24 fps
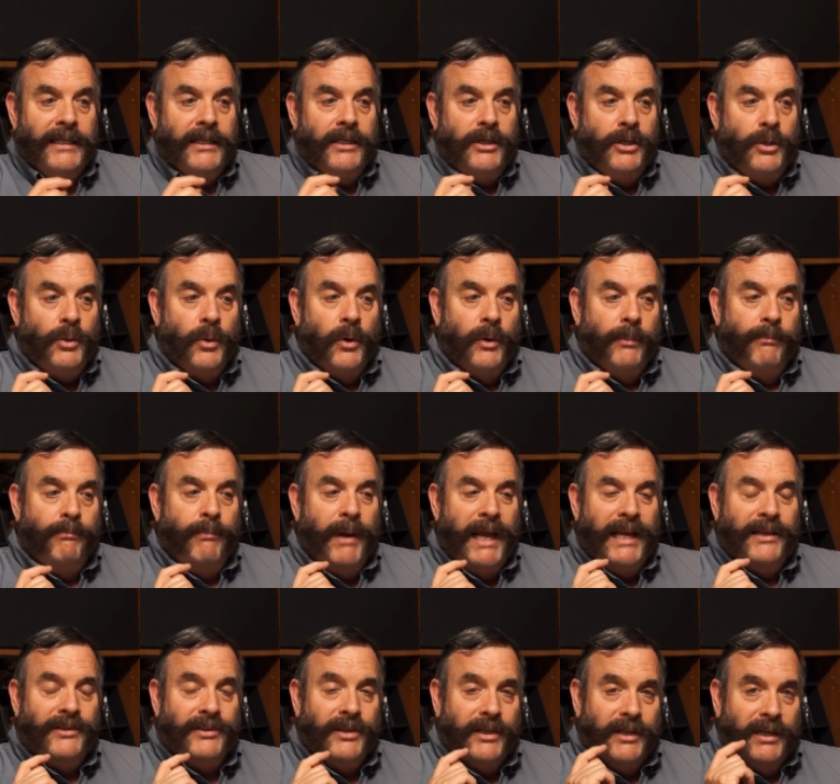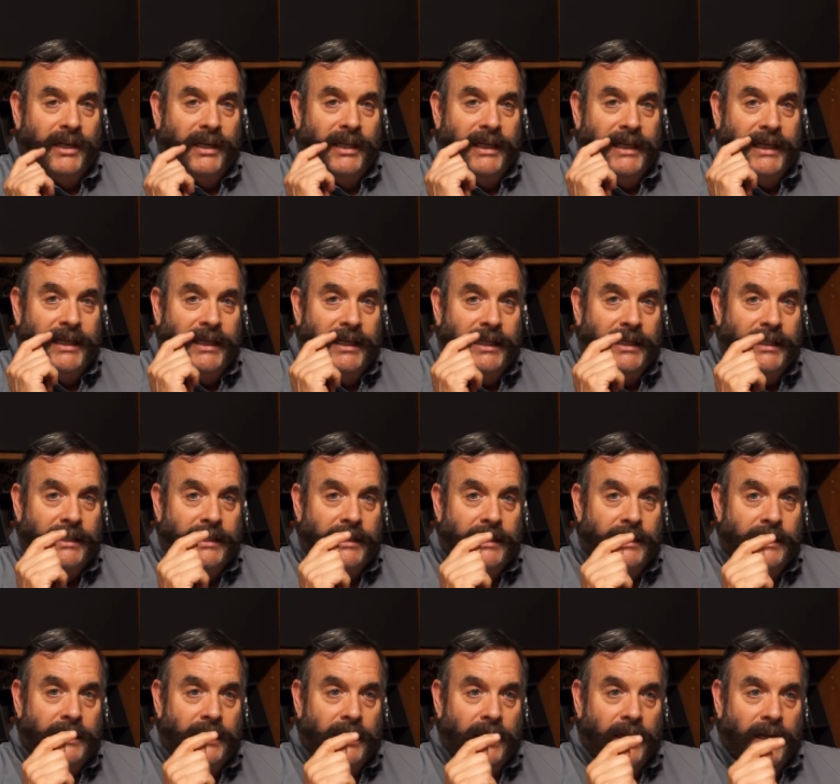You are basically
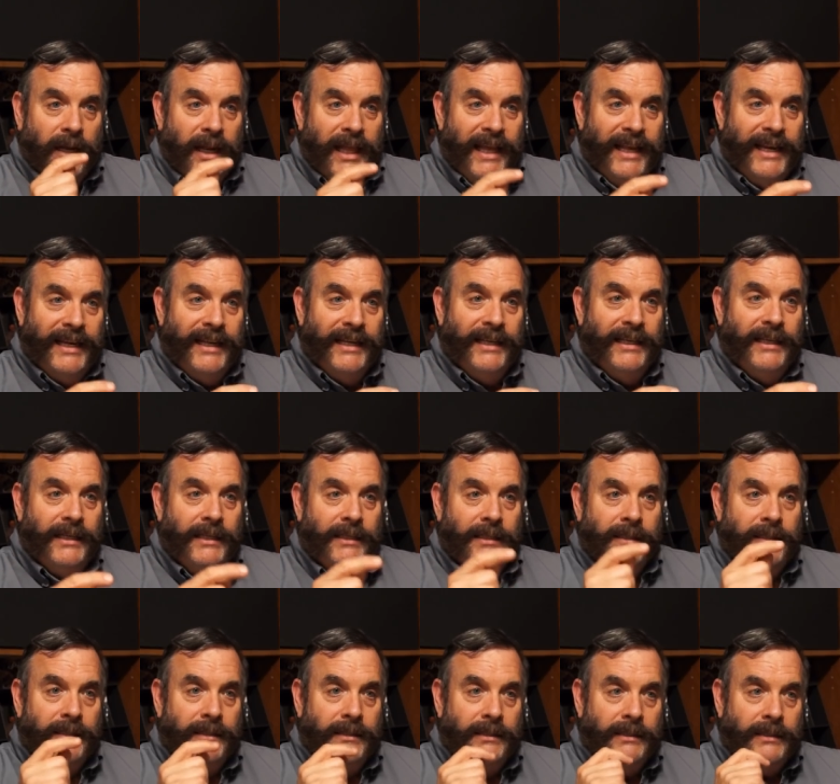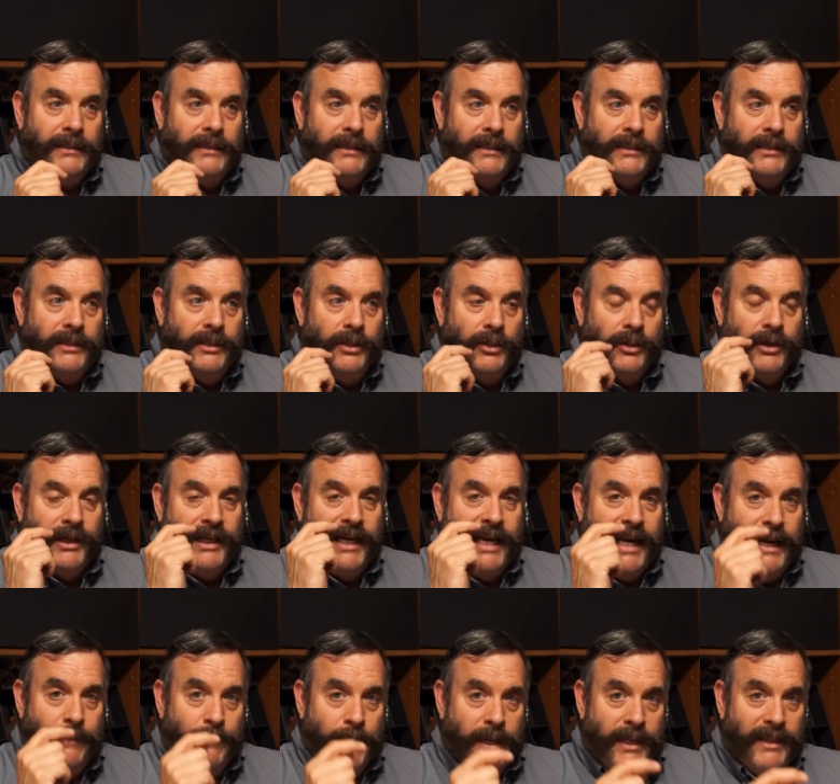letting you're
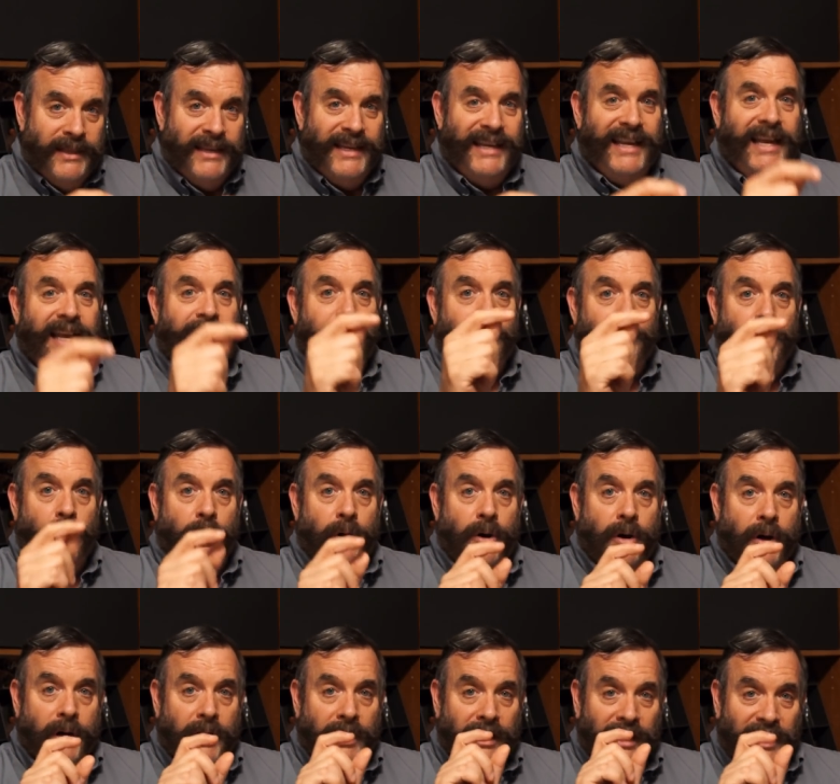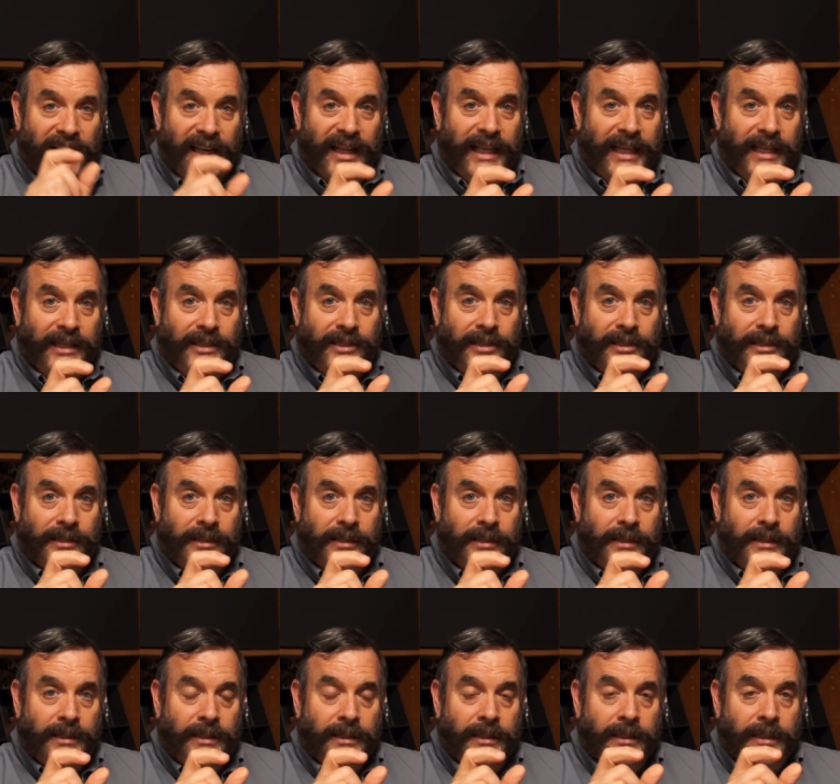keeping the ember lit
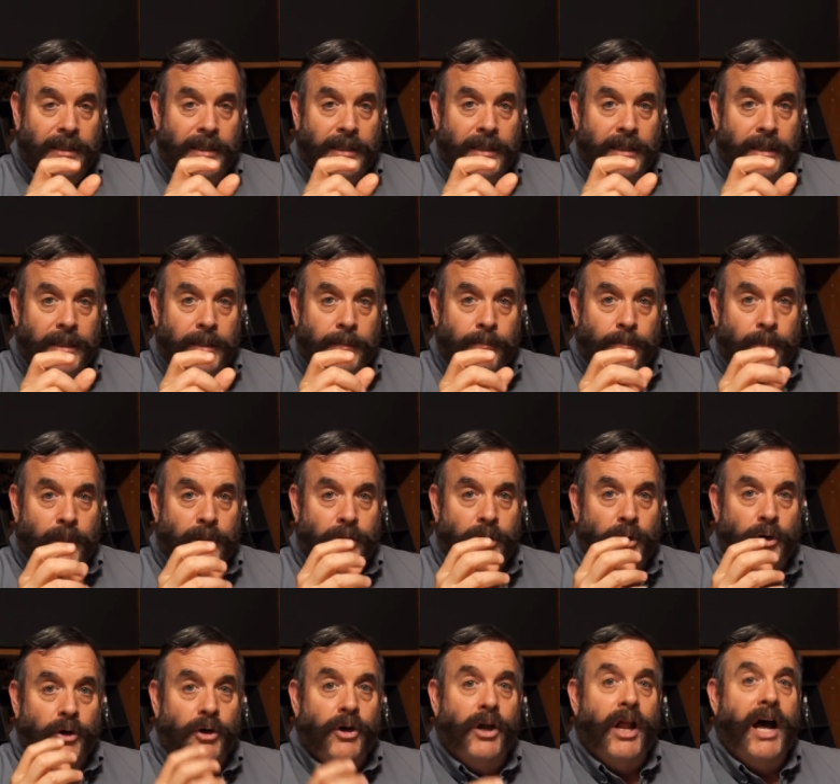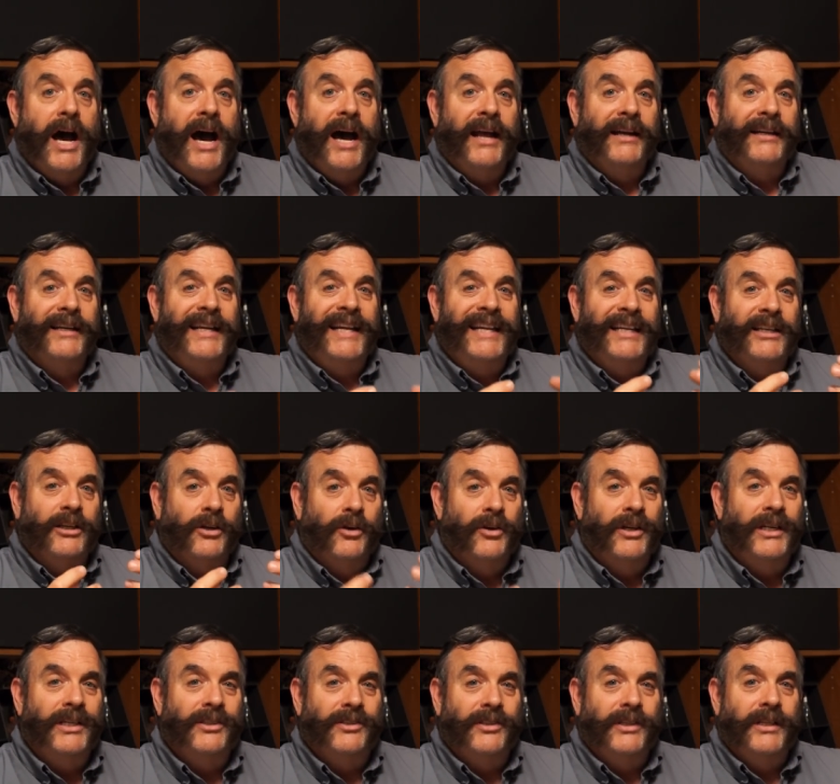but you're not
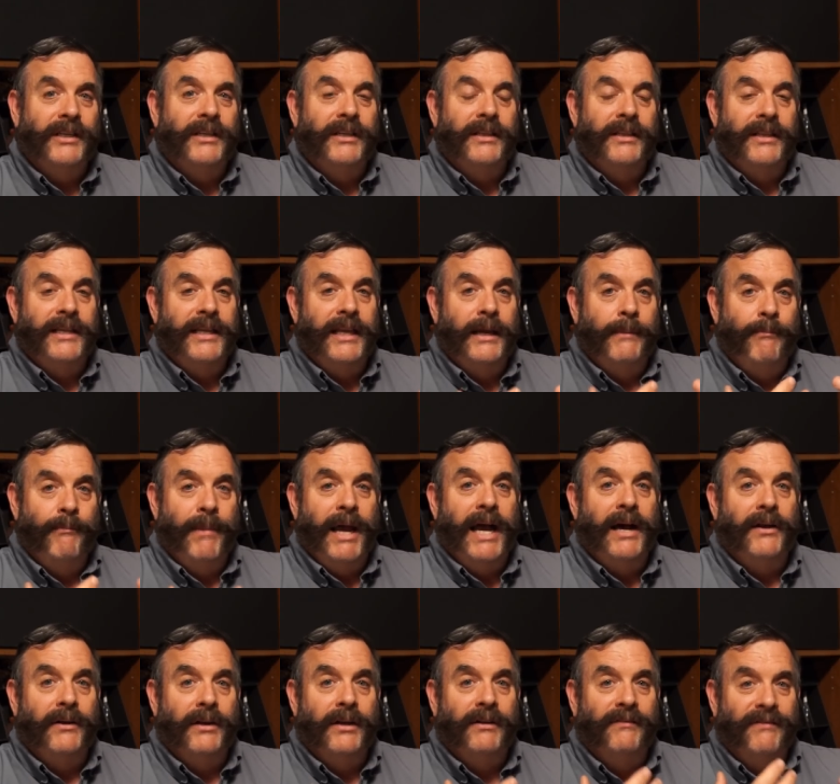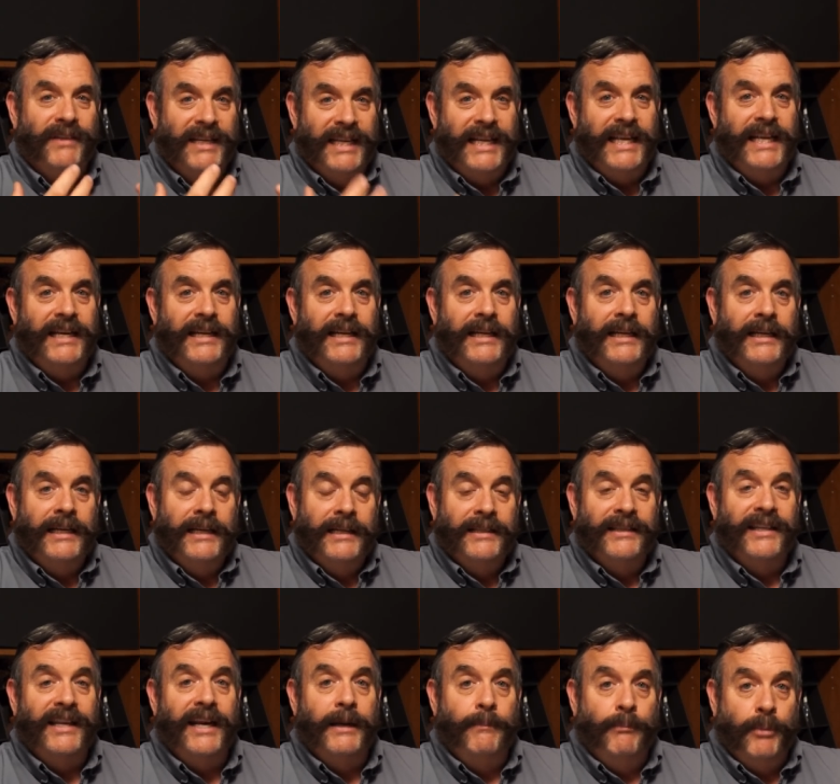increasing the amount of heat
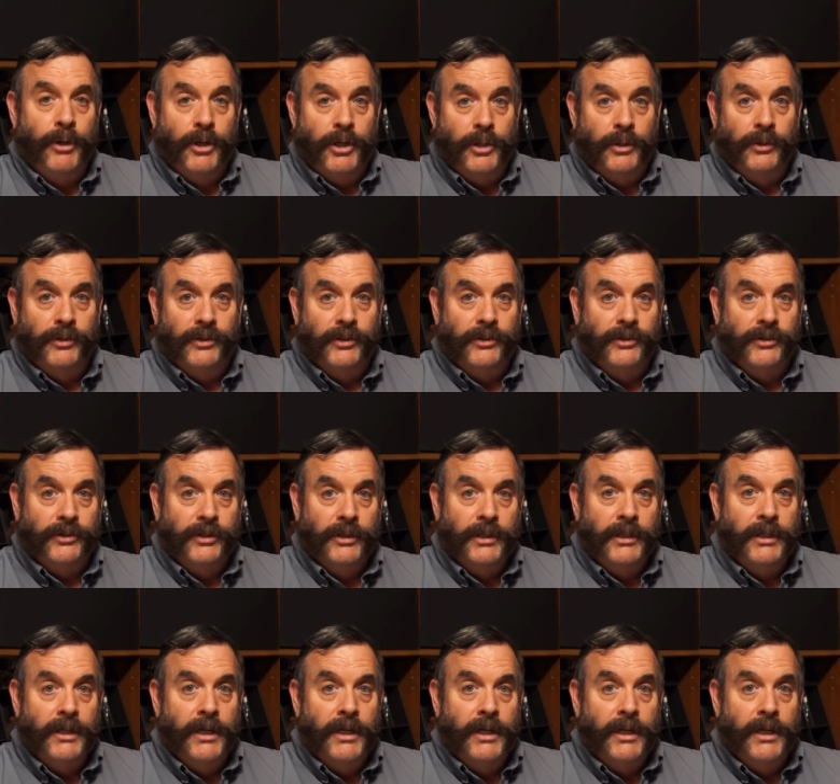that it produces.